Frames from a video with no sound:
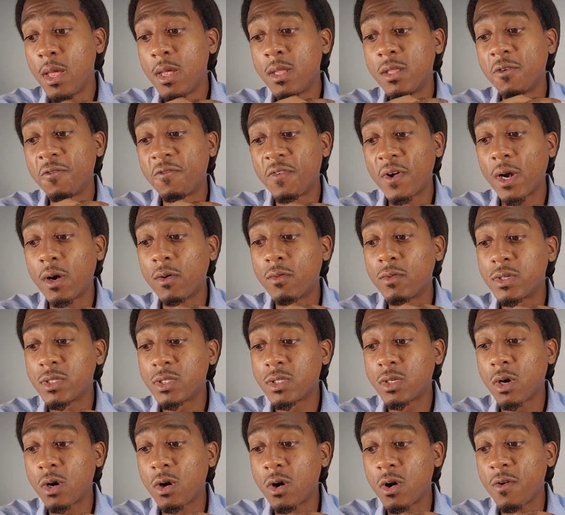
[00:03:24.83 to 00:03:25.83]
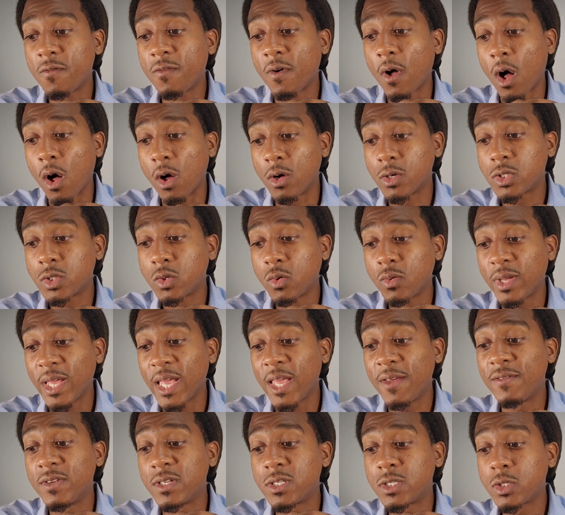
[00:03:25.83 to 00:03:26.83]
The Federal Reserve also
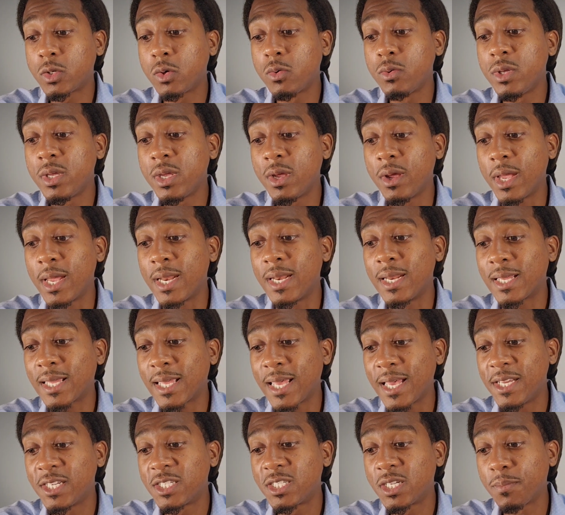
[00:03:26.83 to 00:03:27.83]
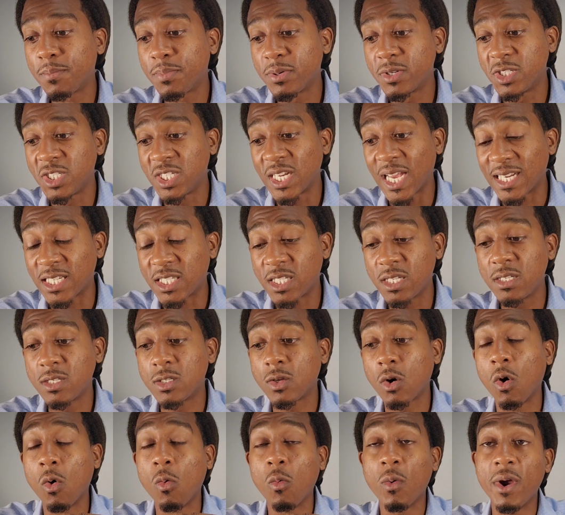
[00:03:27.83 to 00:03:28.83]
gave its 2-year indication projections
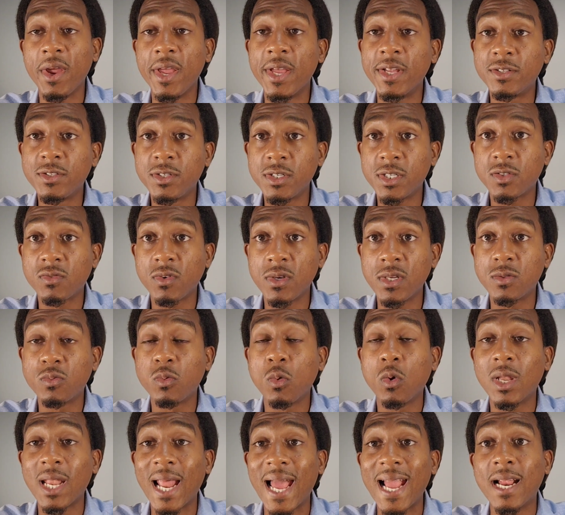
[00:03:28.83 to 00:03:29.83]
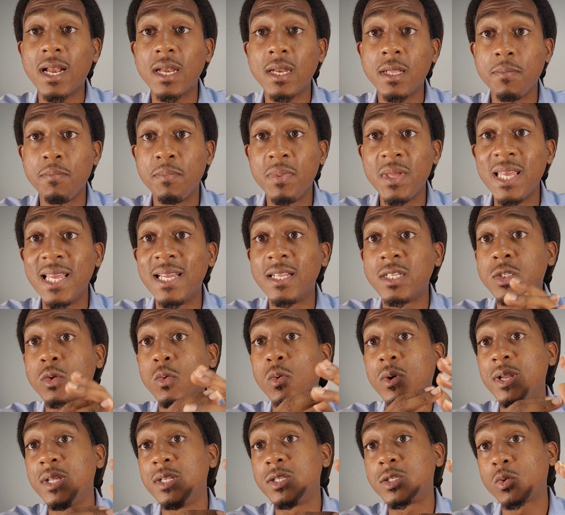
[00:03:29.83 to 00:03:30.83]
on where interest rates will likely be in
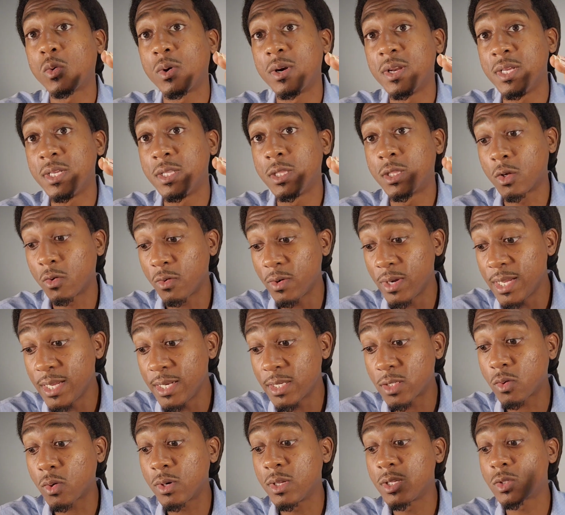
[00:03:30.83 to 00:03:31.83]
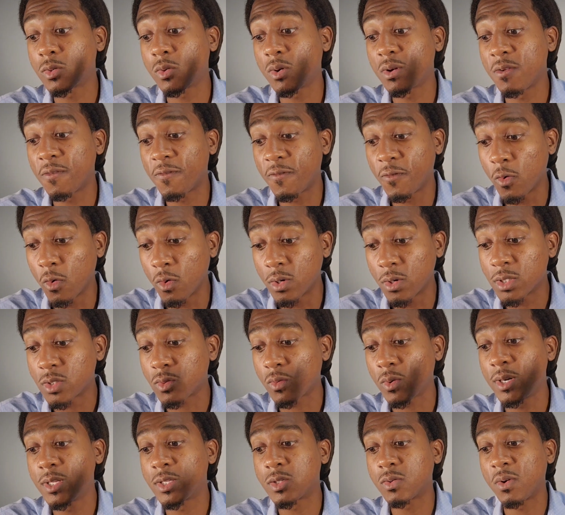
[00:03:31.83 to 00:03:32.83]
2023, 2024,
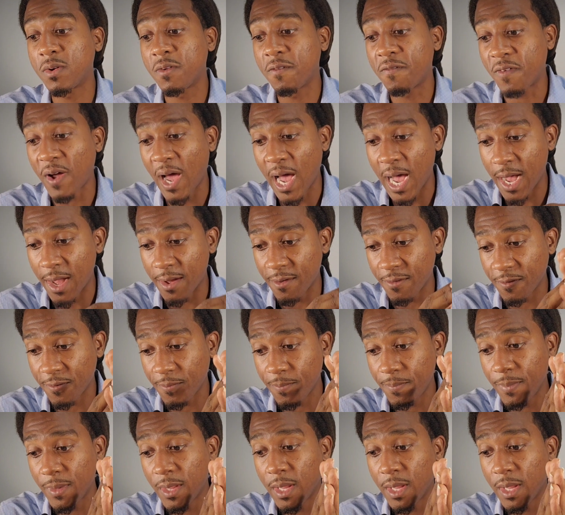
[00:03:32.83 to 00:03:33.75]
2025.